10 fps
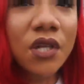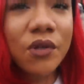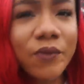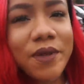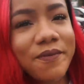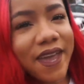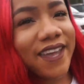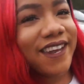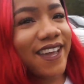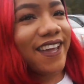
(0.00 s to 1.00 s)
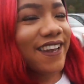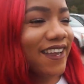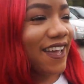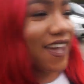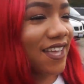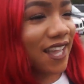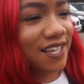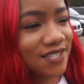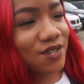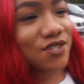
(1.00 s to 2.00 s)
We made it, and like I
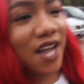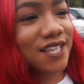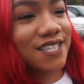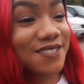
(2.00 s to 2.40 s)
told you guys, it's